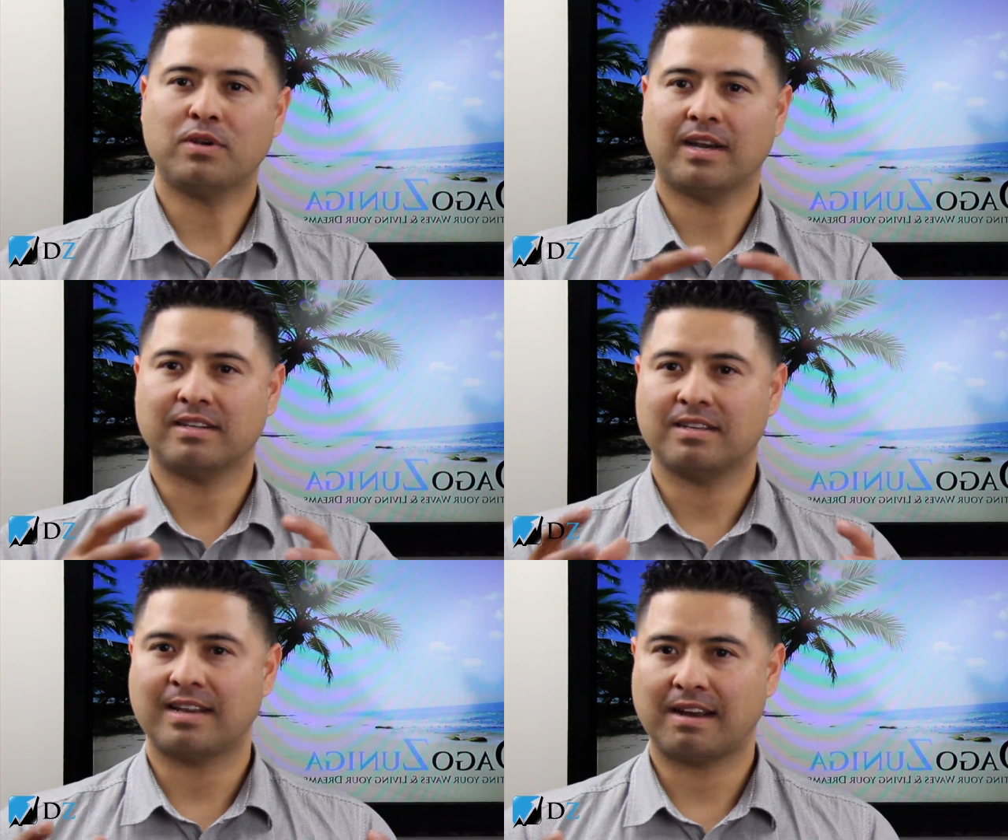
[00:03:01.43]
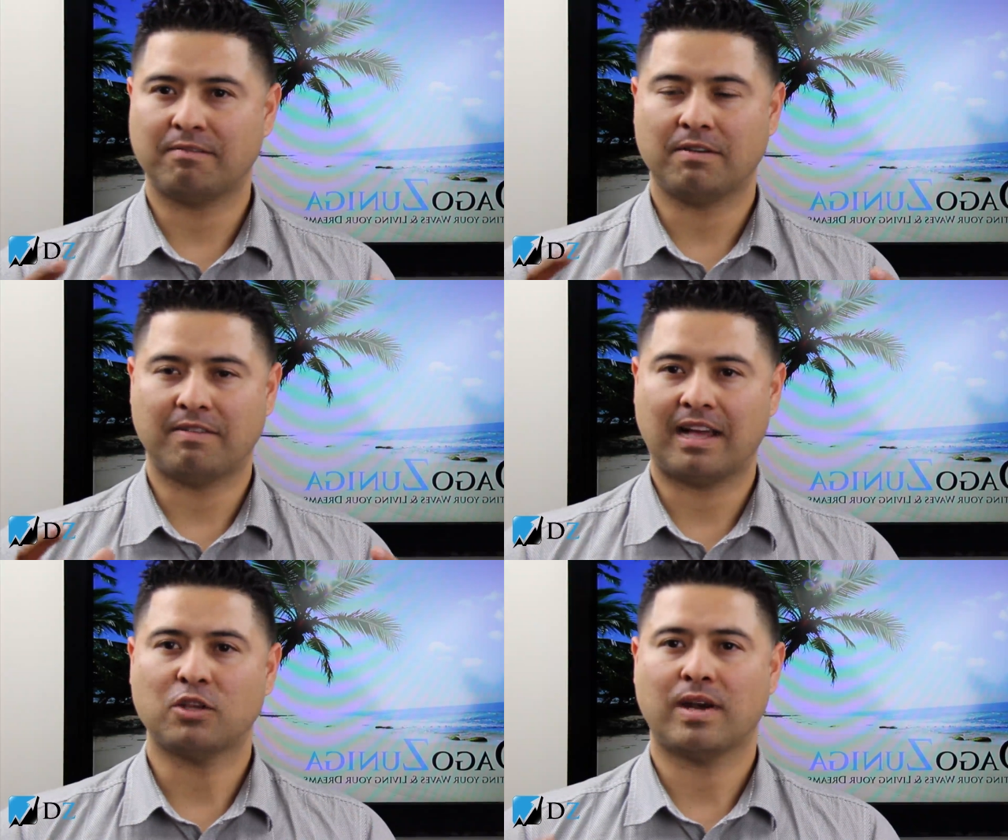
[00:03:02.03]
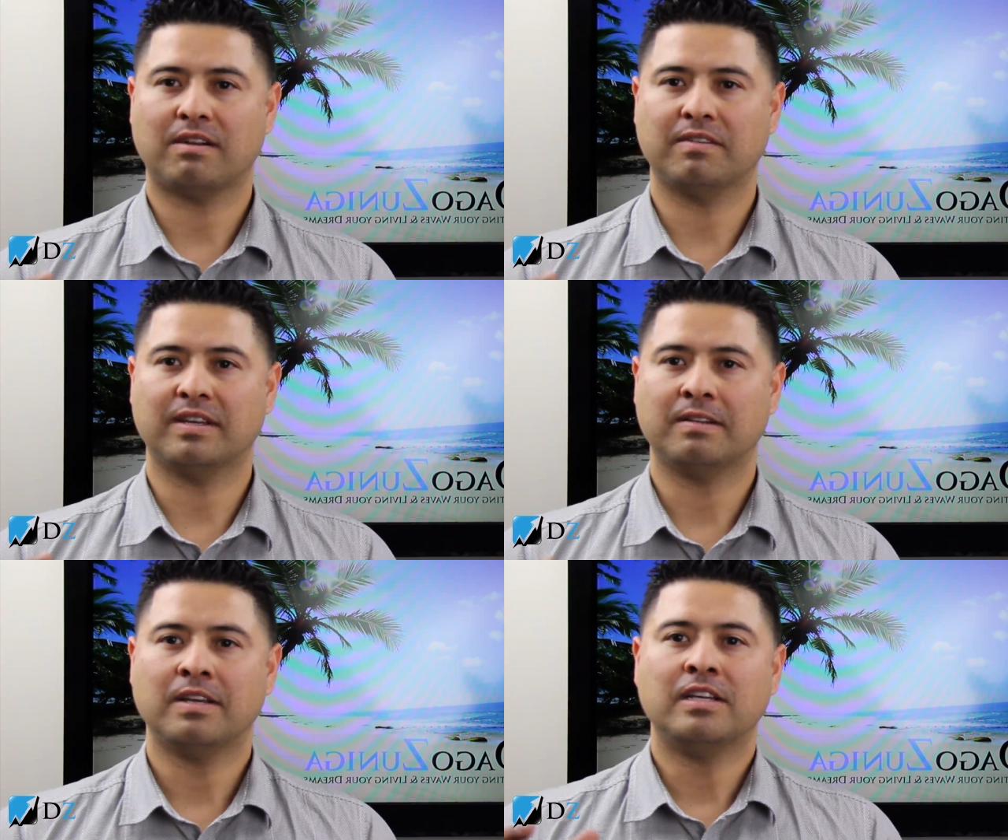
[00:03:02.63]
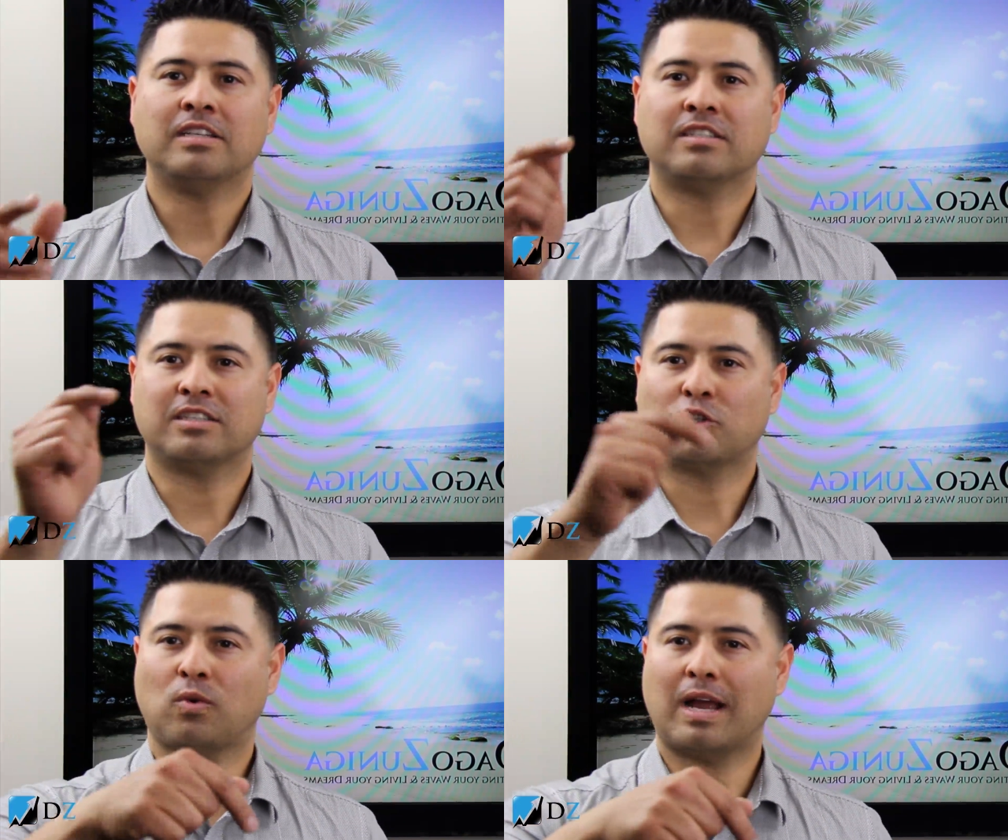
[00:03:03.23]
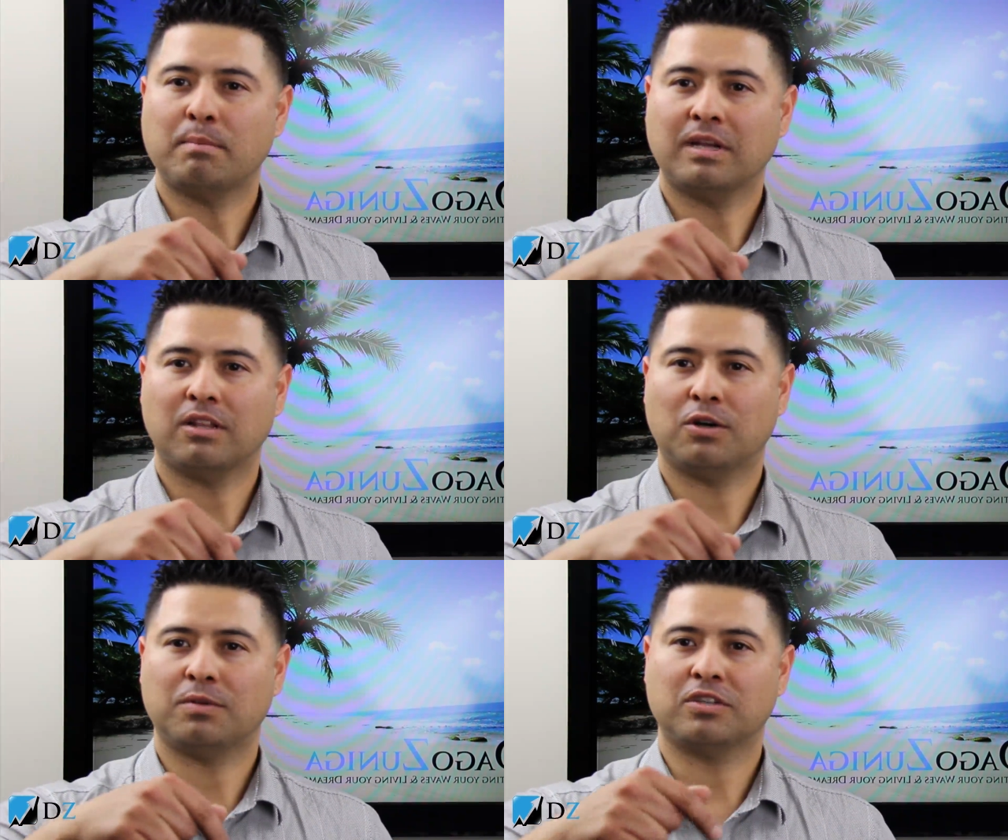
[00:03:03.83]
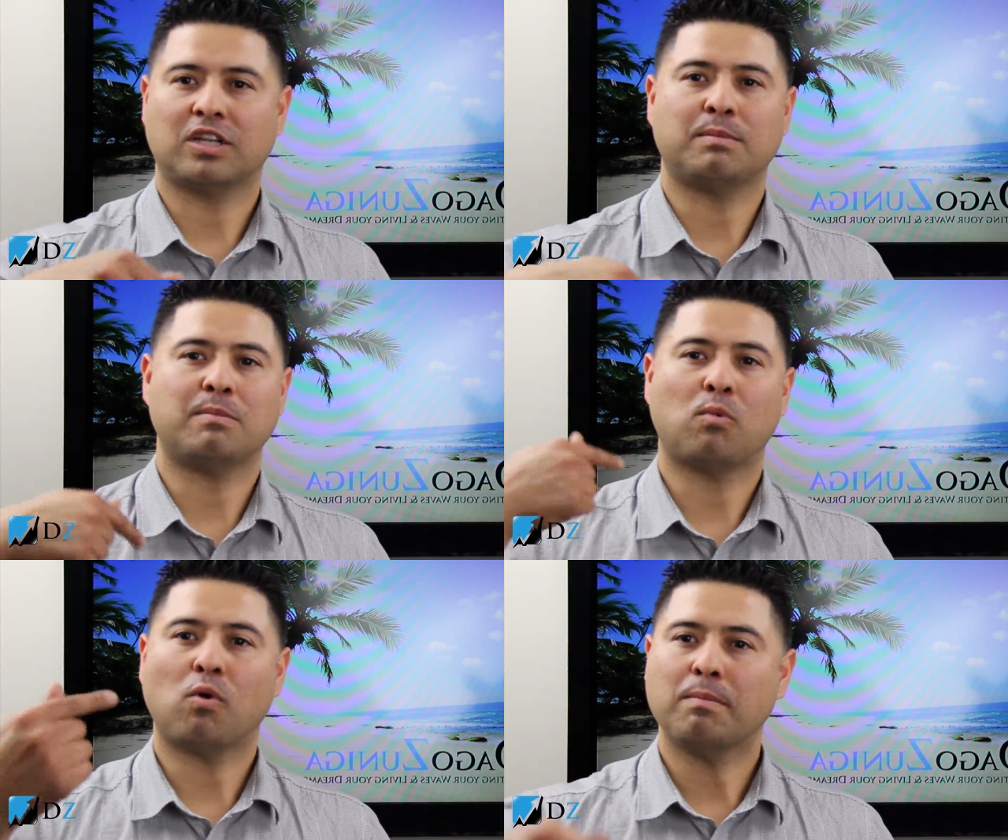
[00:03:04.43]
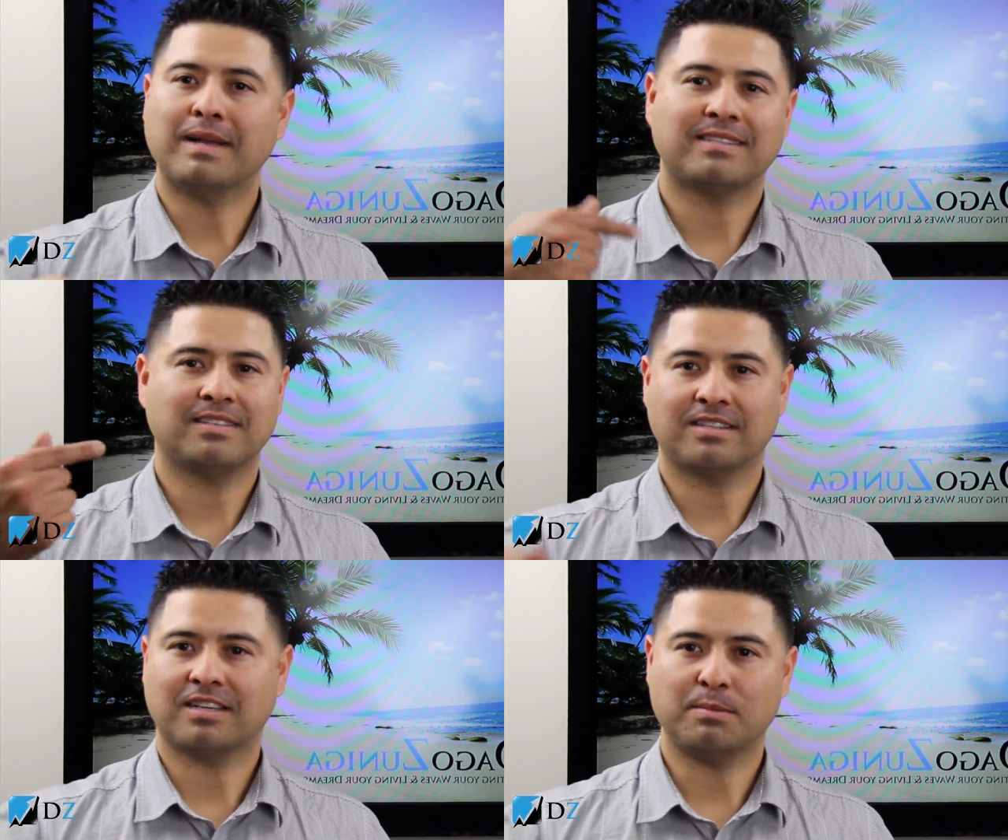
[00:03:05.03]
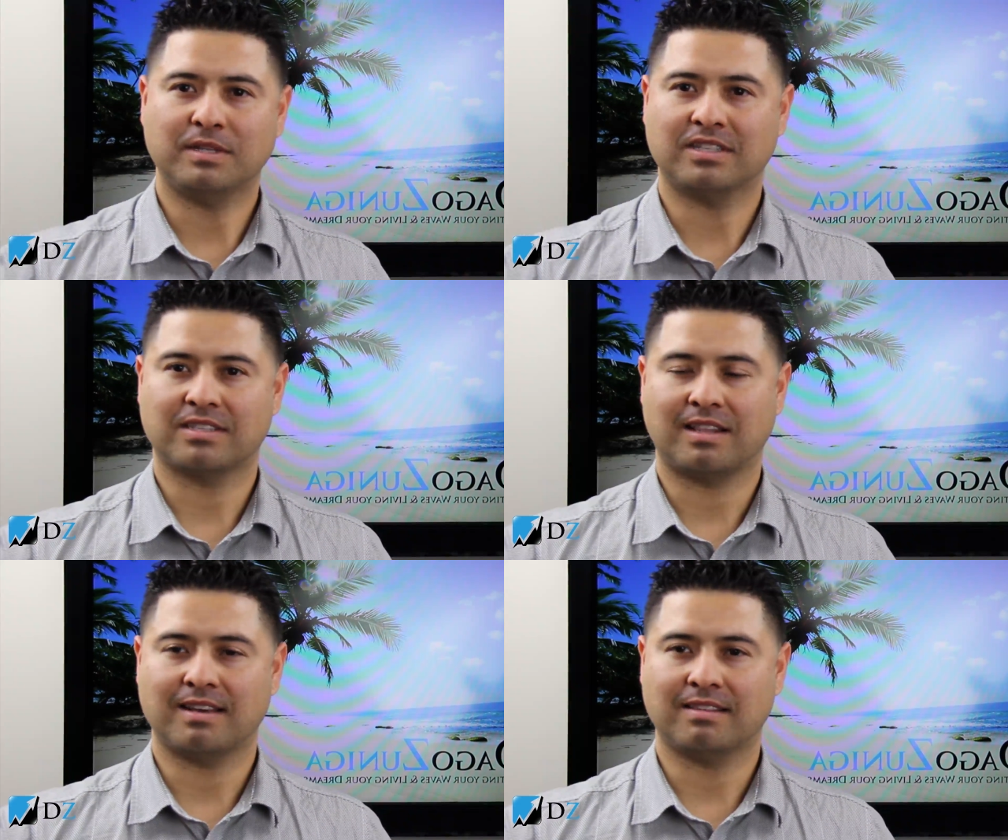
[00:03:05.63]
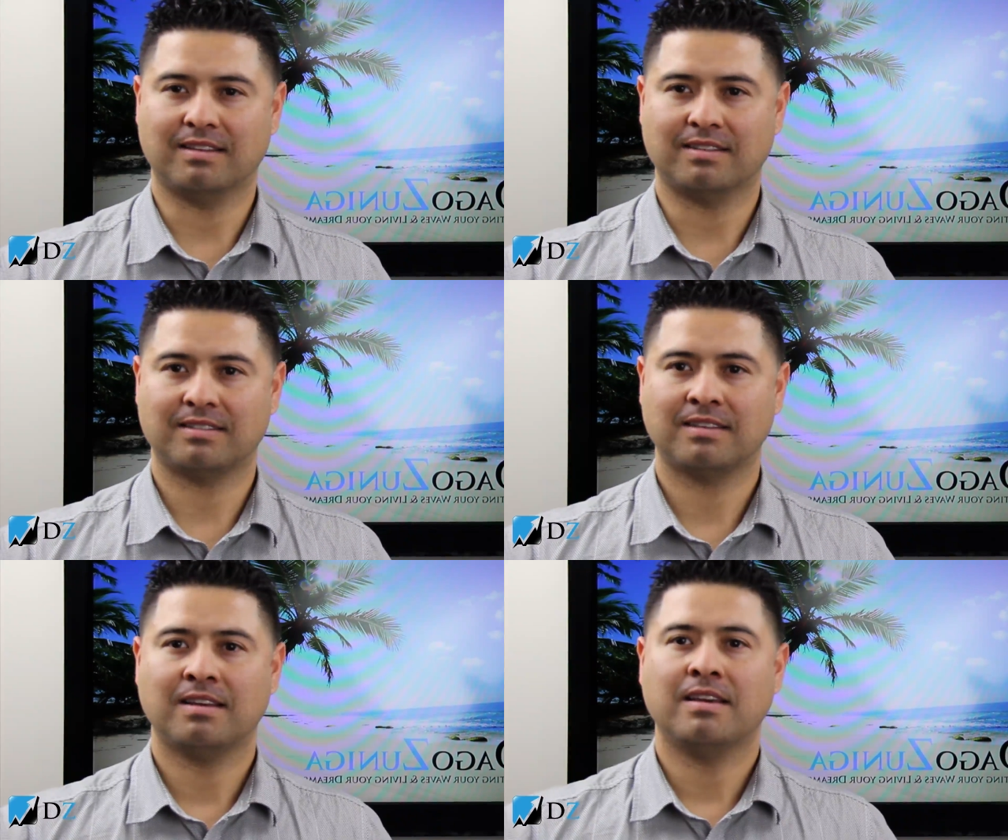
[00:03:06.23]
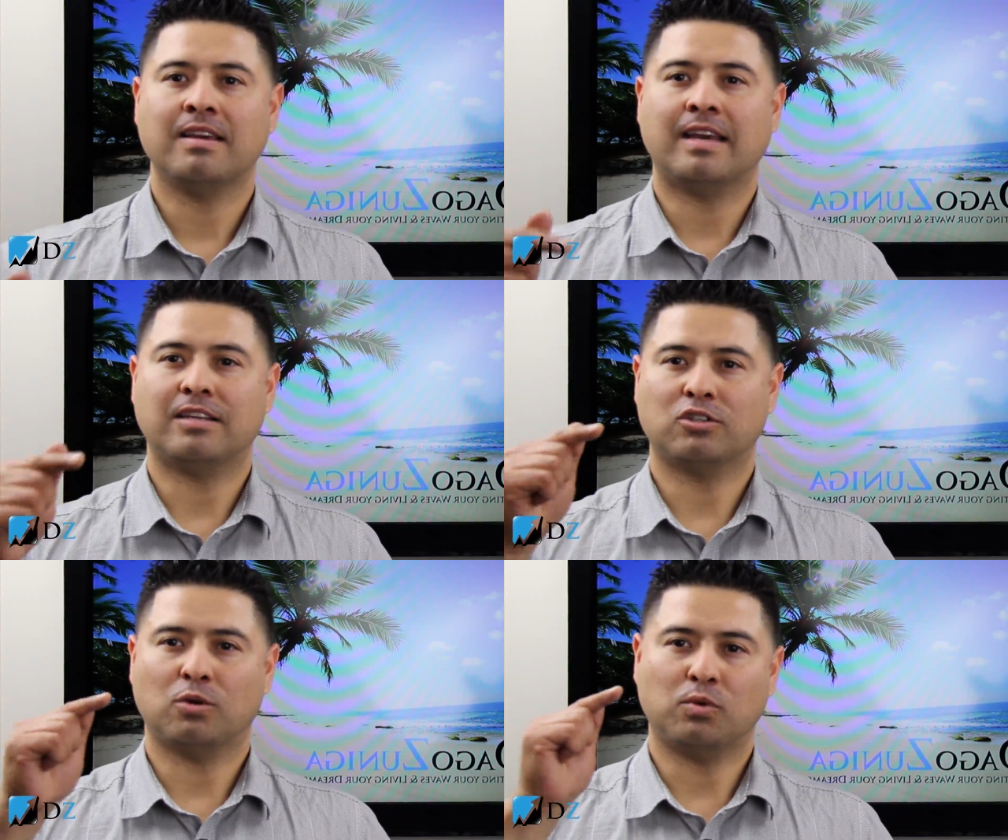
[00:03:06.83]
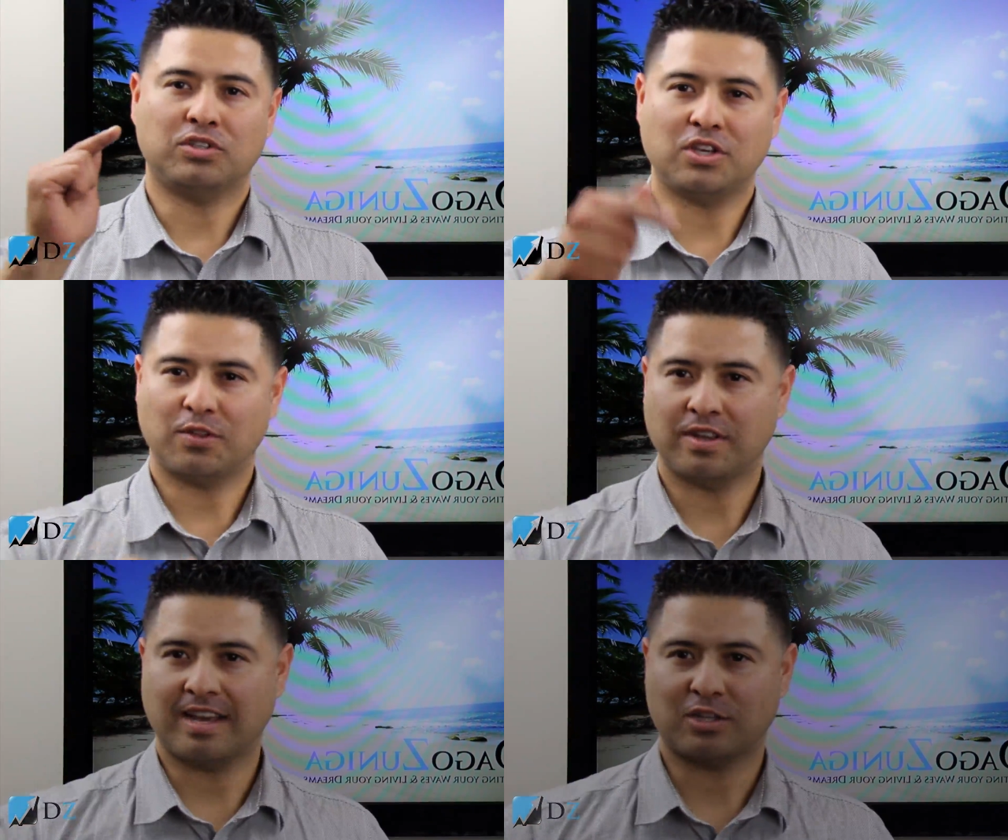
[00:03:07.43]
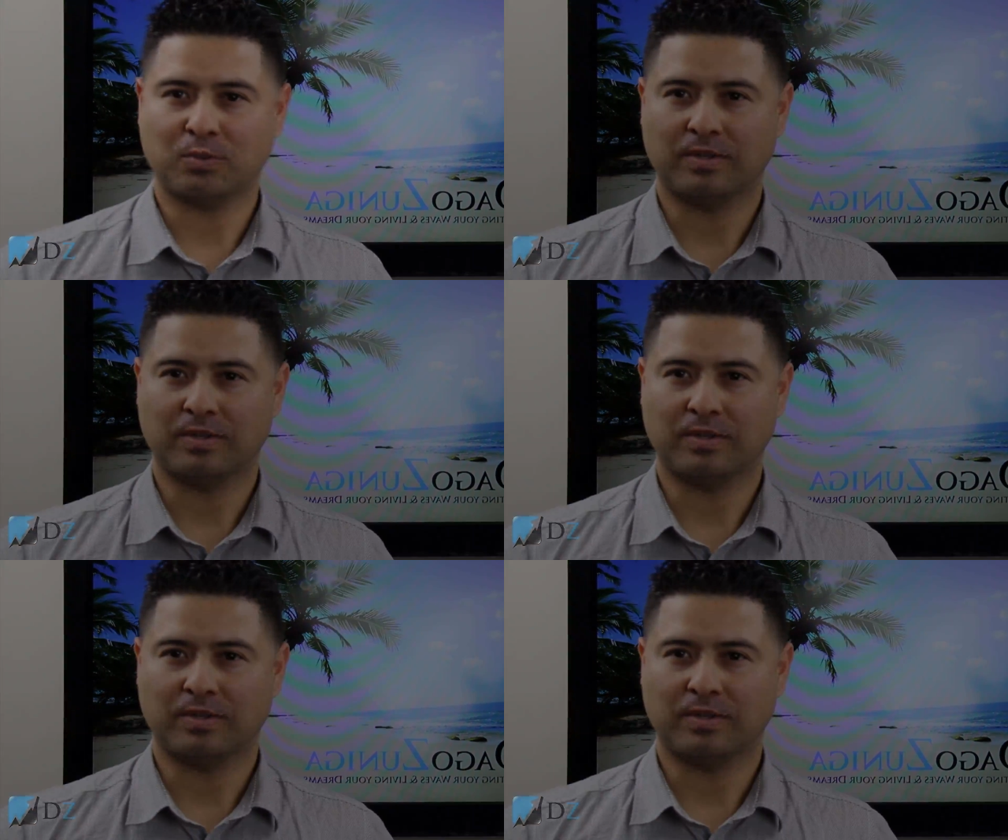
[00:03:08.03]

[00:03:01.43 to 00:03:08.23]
you got a ton of value out of it. Subscribe below. There's going to be more messages coming just like this. And so we'll see you on the next